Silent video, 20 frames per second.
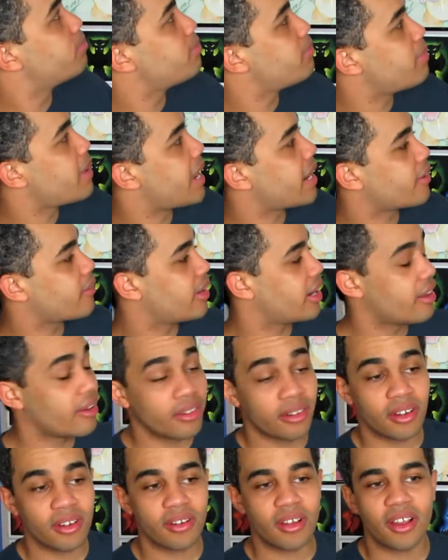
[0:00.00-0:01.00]

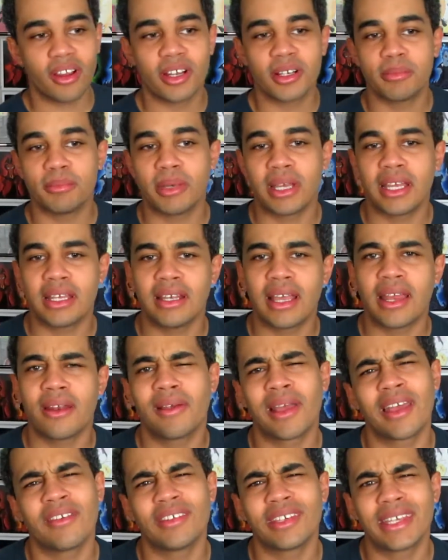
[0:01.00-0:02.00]
background art, but I
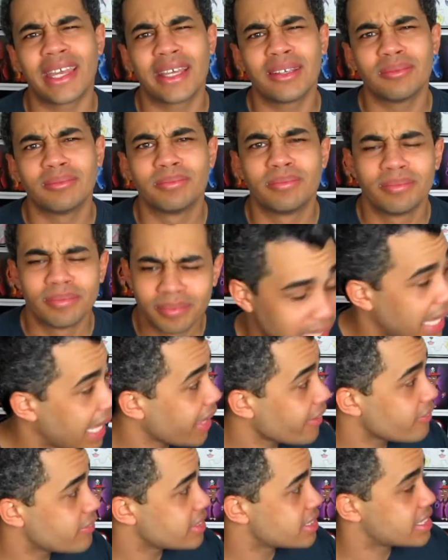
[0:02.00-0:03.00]
don't have it yet. I
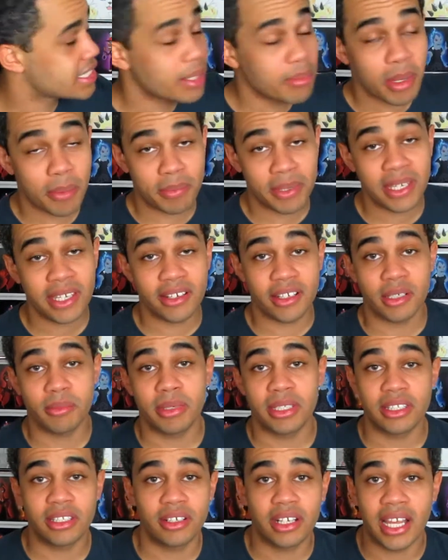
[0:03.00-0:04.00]
have some up here,
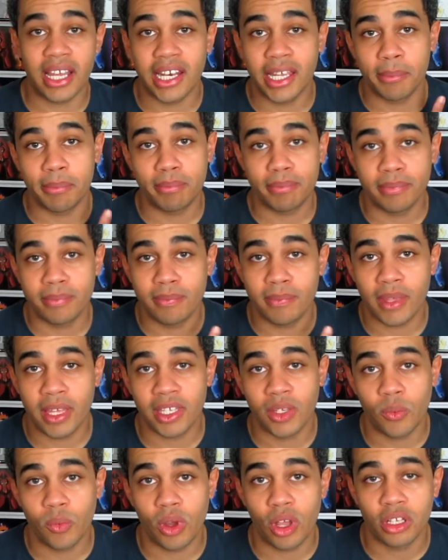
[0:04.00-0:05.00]
but they're not up on
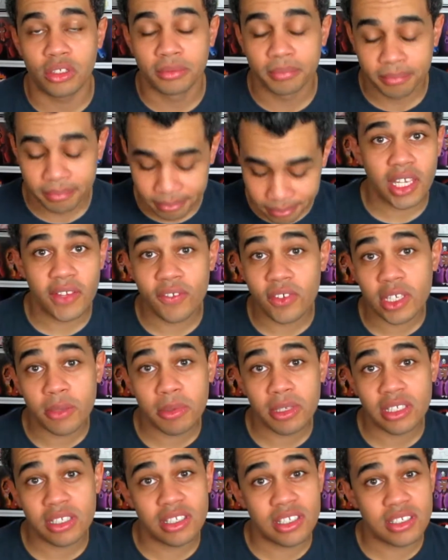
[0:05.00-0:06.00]
the wall. If you could
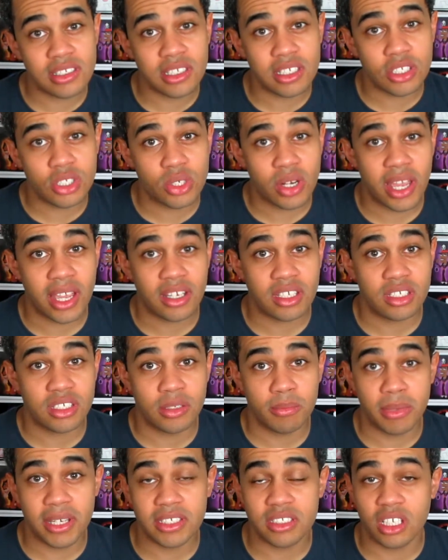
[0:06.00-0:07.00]
build a Disney
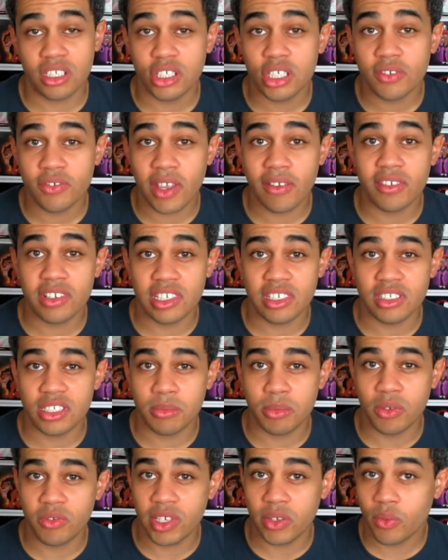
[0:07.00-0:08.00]
attraction based on your favorite Disney
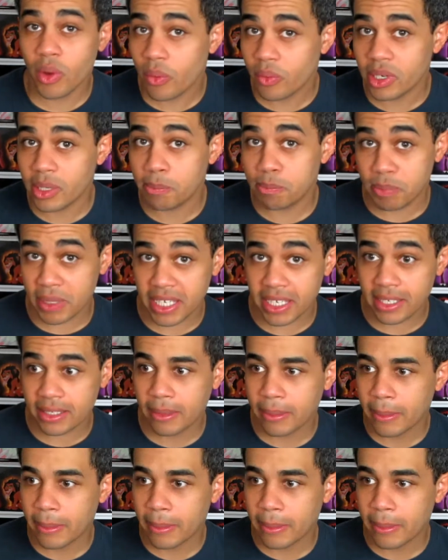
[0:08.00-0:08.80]
movie, what would it be?